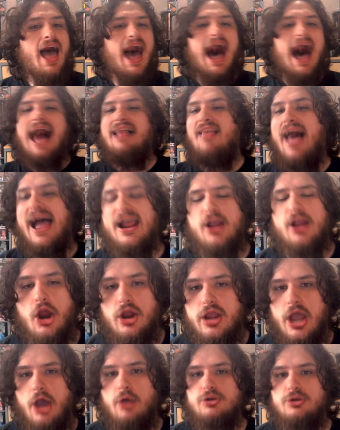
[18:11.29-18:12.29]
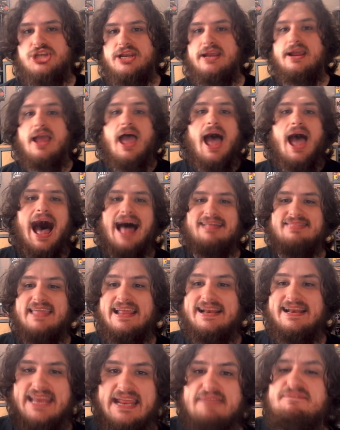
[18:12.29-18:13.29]
I like our coaching. I
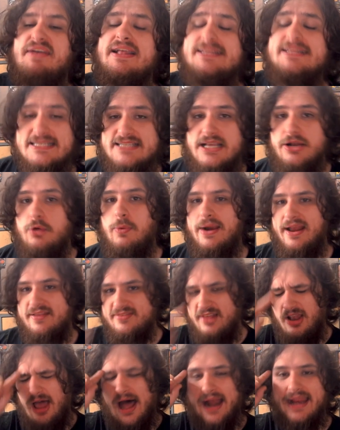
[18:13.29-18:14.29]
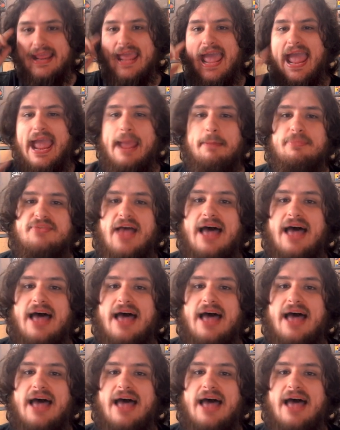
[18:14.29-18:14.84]
think defense is going to win us a lot of games.